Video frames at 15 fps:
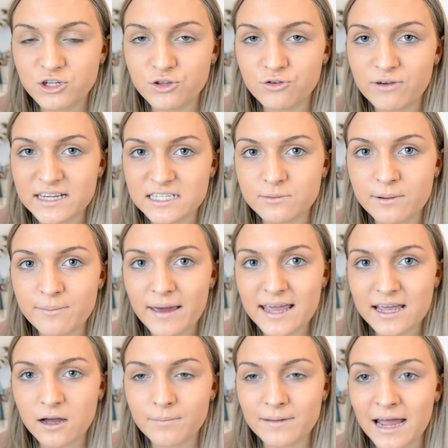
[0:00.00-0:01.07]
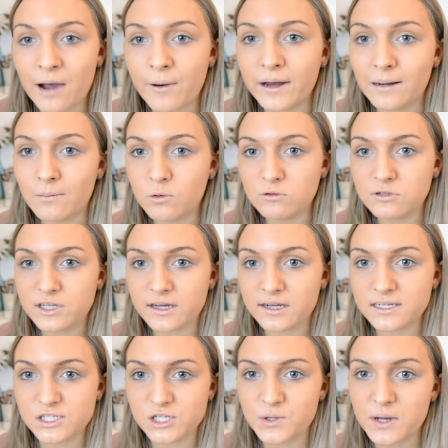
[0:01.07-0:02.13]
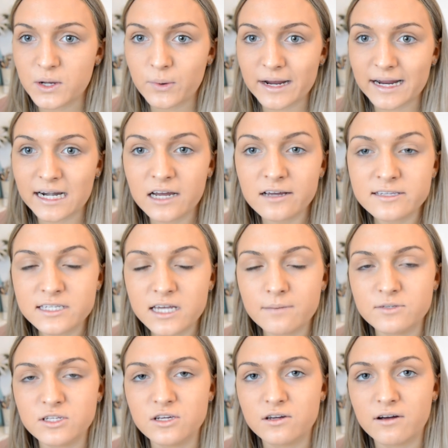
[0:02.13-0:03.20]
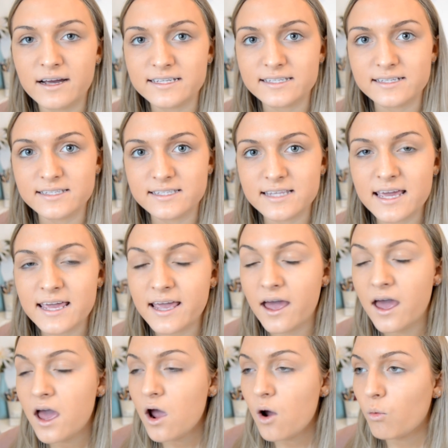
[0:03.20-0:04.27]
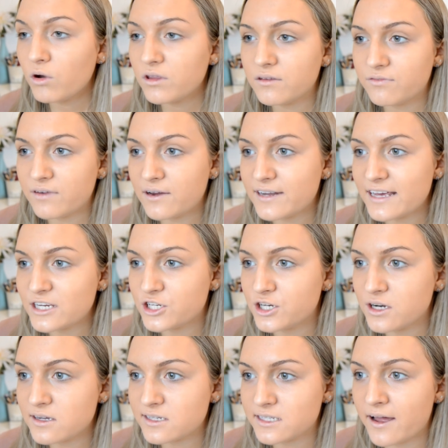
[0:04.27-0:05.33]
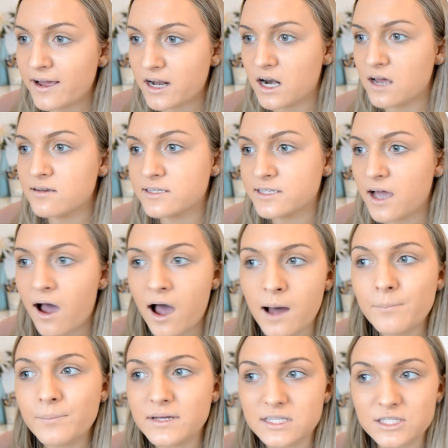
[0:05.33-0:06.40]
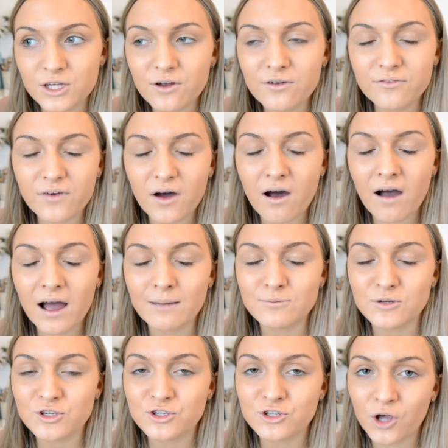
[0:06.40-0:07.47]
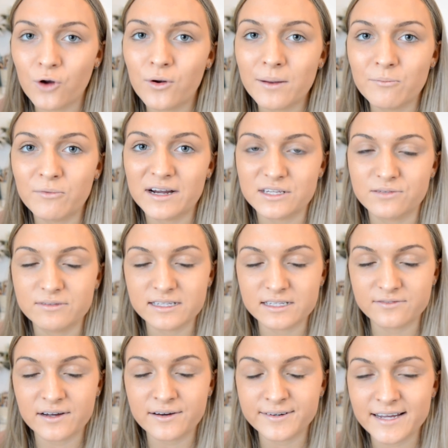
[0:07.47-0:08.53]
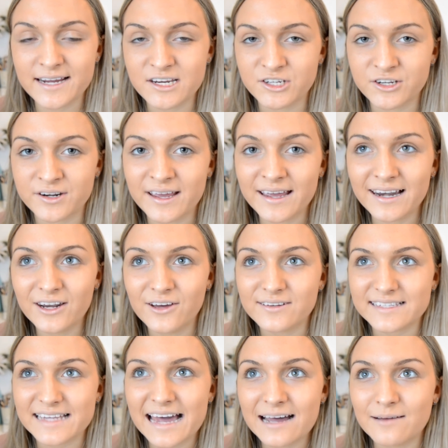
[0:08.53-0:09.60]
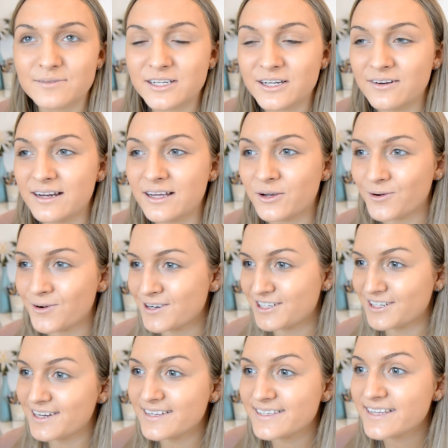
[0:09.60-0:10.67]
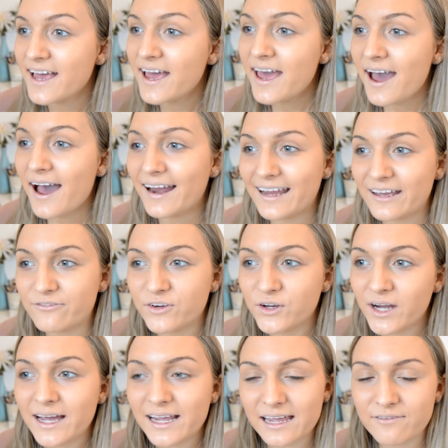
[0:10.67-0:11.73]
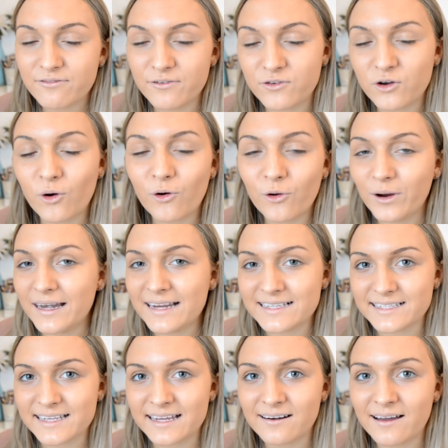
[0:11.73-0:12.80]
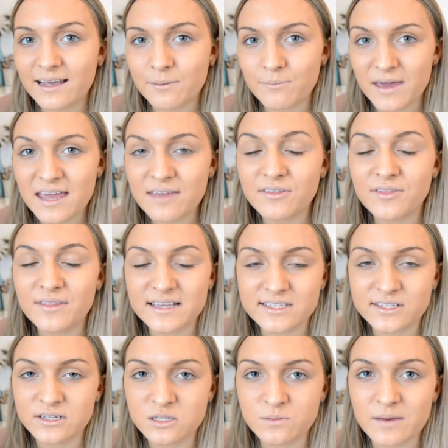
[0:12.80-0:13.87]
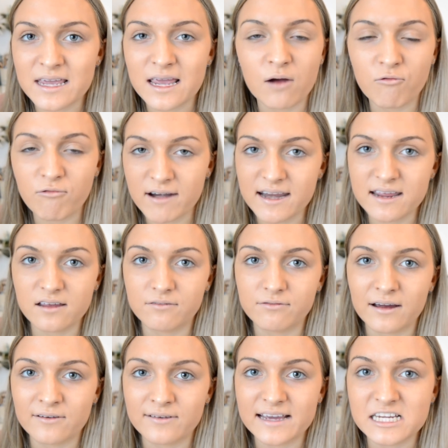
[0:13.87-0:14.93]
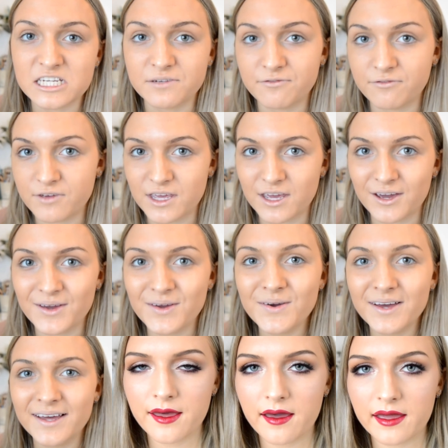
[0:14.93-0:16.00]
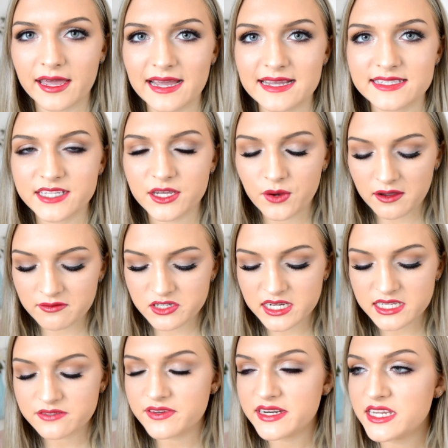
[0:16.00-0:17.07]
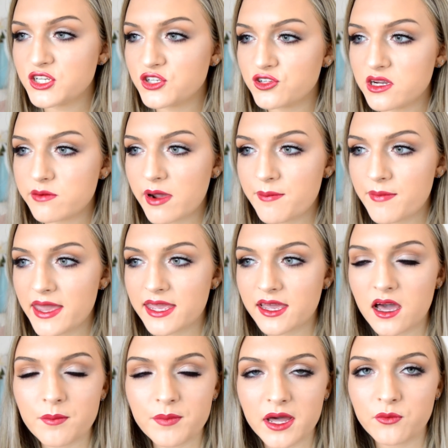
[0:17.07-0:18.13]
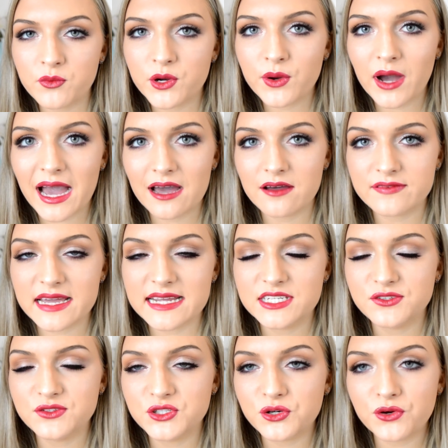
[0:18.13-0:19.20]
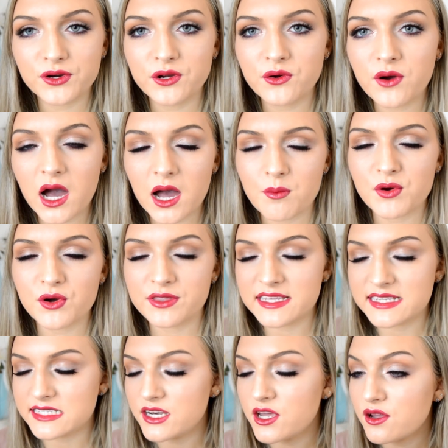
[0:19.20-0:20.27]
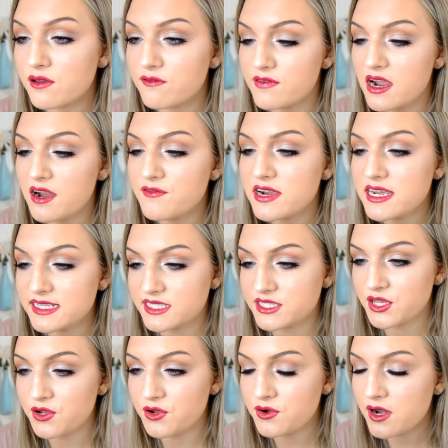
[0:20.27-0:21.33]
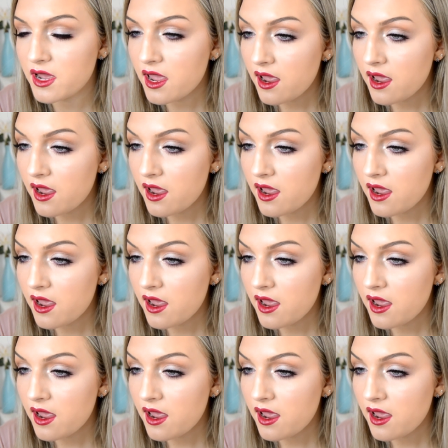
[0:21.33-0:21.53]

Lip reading: the rest of my makeup now, and I'm also going to do a quick close-up so you guys can see what the foundation looks like closer up. But so far I'm so impressed with this foundation. It looks absolutely gorgeous, and I feel like if you've got oily skin like me, then this could be a really good foundation for you. Okay, so I've just finished doing my makeup. I will have a tutorial up on this look very, very soon.